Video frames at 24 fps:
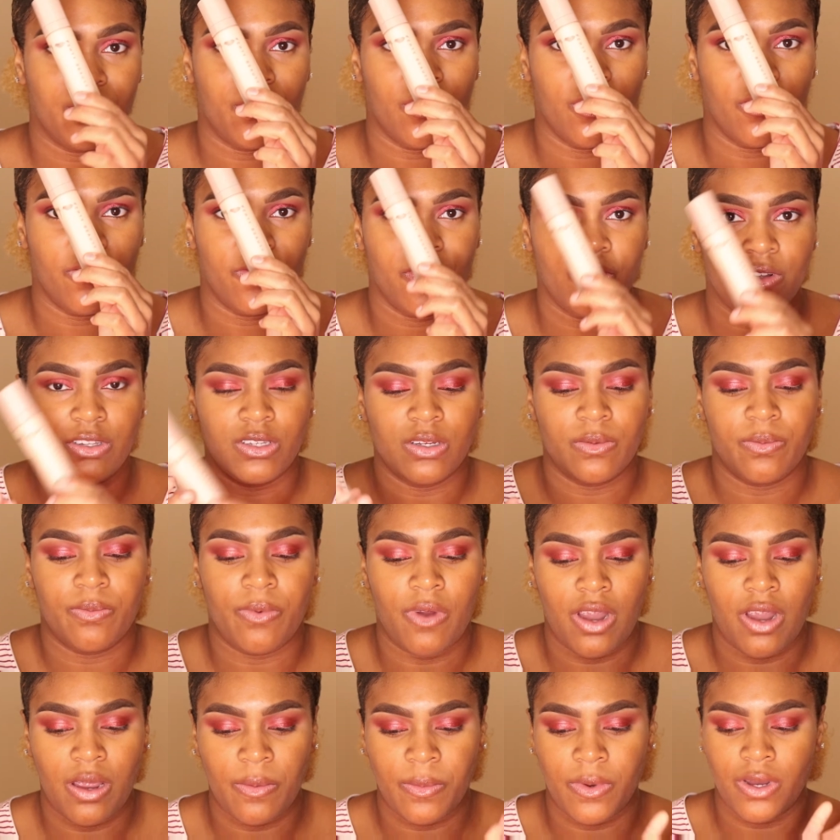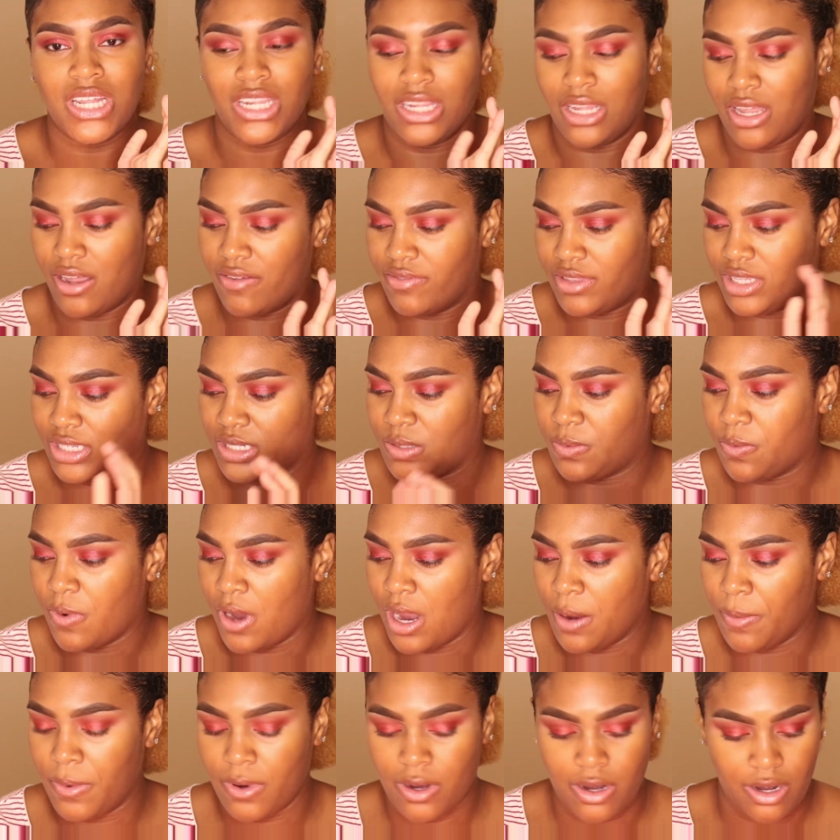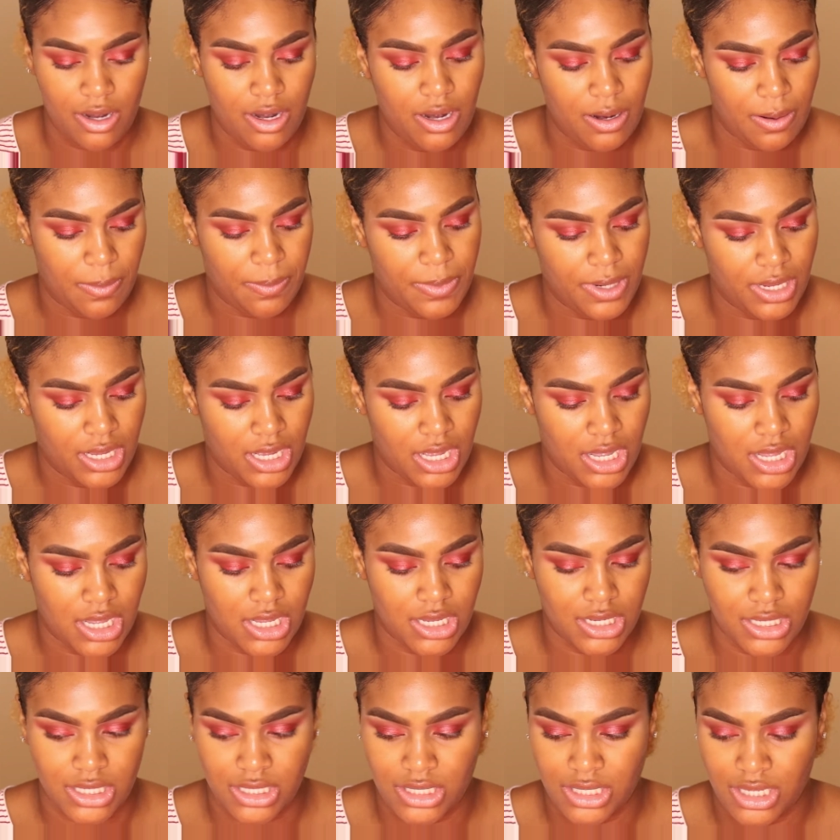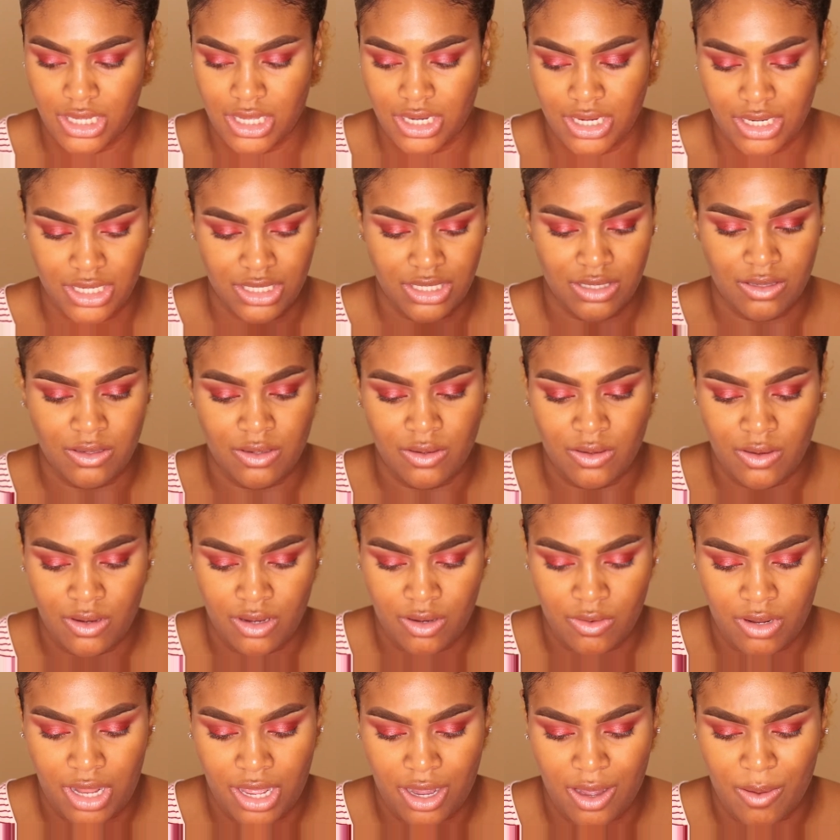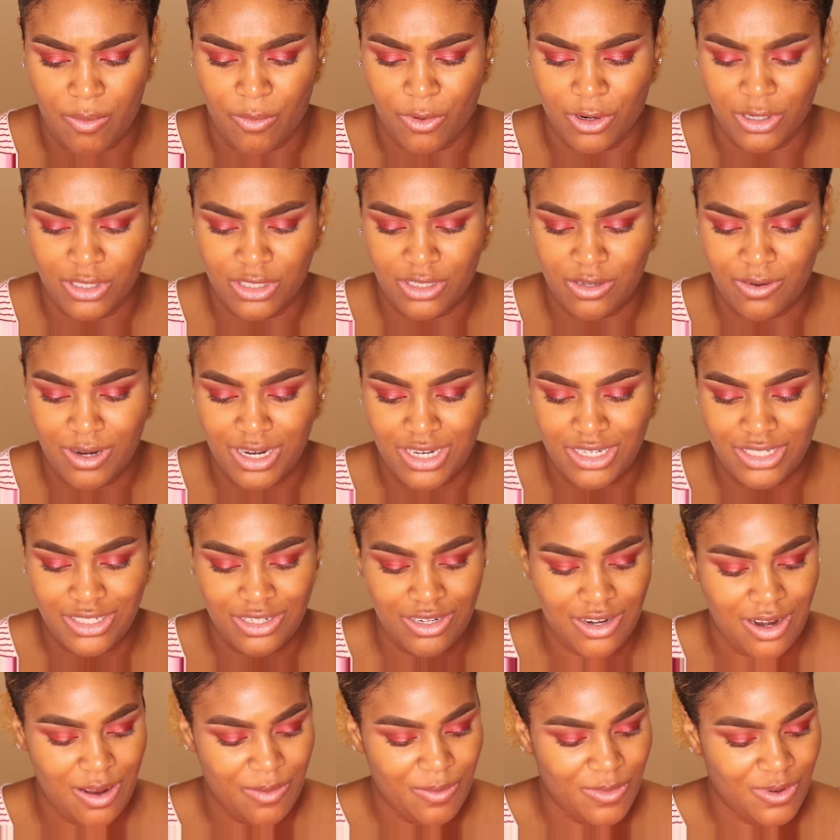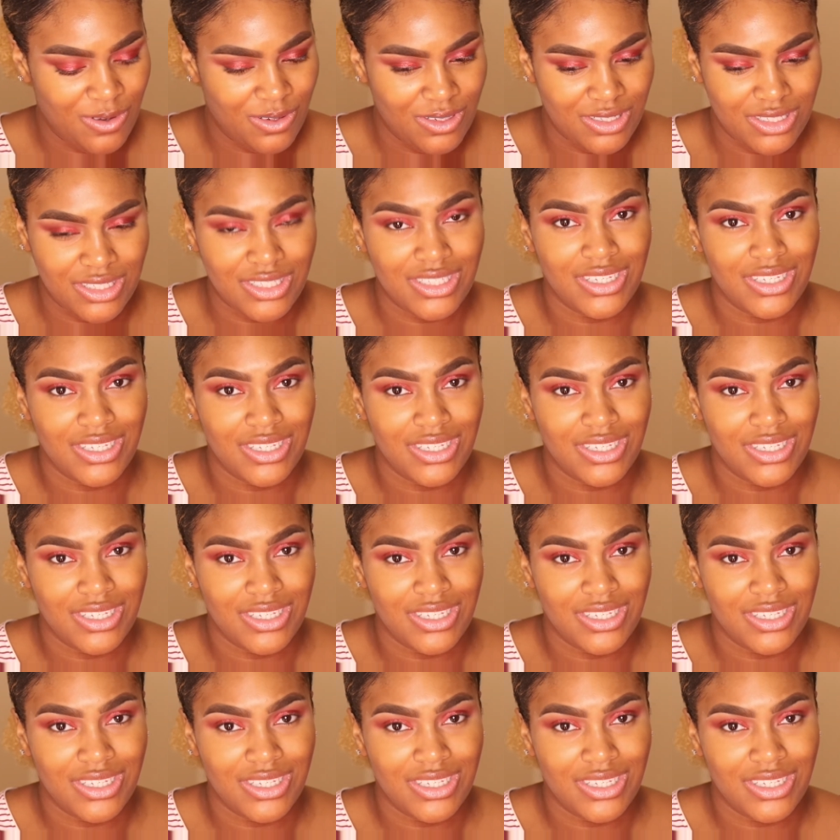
Pro Filter Primer. I love this primer because it is like a moisturizer almost,